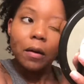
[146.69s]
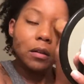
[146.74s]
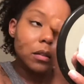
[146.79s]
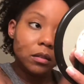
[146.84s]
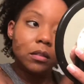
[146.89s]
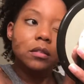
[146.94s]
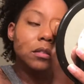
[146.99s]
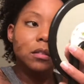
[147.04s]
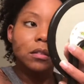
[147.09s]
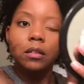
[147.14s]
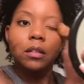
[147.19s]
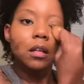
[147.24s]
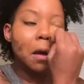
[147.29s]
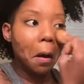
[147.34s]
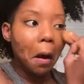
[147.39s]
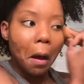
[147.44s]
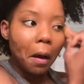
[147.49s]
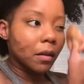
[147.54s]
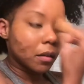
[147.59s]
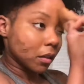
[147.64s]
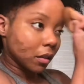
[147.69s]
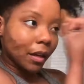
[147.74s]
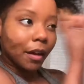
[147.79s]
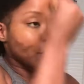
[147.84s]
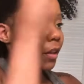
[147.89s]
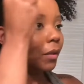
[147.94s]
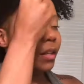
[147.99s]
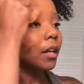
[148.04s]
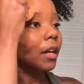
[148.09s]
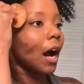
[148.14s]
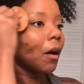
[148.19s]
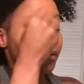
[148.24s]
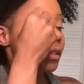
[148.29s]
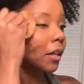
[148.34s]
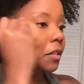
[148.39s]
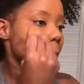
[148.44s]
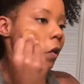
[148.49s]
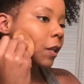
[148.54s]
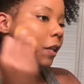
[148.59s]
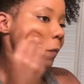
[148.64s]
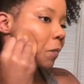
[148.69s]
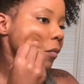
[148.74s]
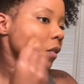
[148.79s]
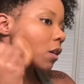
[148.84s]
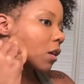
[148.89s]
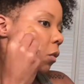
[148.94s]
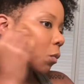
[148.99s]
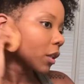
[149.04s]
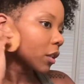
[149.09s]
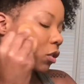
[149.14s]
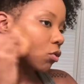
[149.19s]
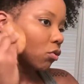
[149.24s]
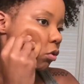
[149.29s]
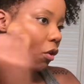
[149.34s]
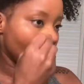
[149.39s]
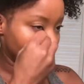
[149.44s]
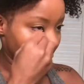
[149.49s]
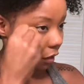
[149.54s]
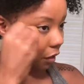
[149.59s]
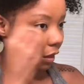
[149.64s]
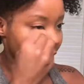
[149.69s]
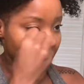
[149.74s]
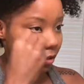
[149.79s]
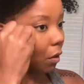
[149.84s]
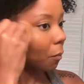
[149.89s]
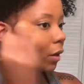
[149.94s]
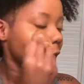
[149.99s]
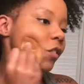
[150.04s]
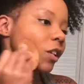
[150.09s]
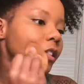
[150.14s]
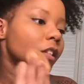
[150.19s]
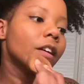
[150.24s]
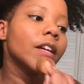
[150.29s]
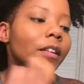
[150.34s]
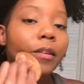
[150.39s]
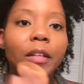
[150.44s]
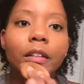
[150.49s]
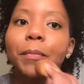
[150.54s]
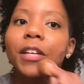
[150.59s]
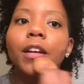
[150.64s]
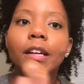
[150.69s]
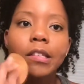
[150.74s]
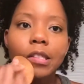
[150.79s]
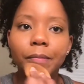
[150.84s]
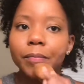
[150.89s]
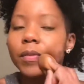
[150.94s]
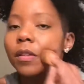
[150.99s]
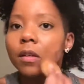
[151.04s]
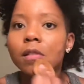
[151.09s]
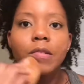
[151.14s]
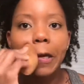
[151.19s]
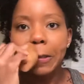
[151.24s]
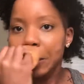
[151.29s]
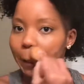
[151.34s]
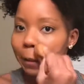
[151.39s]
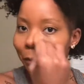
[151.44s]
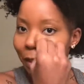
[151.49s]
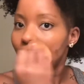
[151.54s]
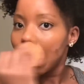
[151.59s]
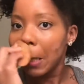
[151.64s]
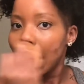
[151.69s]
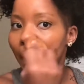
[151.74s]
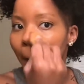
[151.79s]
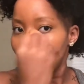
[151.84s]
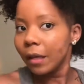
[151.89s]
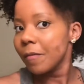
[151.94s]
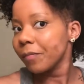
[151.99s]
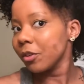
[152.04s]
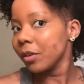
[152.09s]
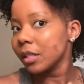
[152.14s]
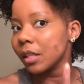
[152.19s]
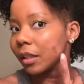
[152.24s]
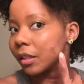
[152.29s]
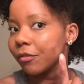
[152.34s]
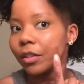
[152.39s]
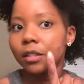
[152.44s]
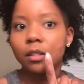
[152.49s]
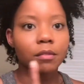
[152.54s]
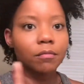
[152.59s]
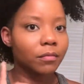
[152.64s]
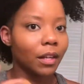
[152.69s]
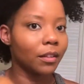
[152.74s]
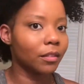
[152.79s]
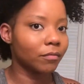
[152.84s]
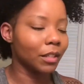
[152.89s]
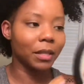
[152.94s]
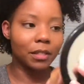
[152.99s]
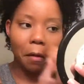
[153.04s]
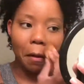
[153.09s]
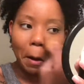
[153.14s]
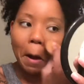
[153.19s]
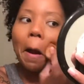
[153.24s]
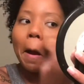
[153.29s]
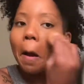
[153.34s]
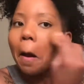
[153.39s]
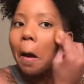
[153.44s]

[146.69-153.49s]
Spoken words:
So like I said, I like to start from the center of my face and blend outward. It just gives me better coverage,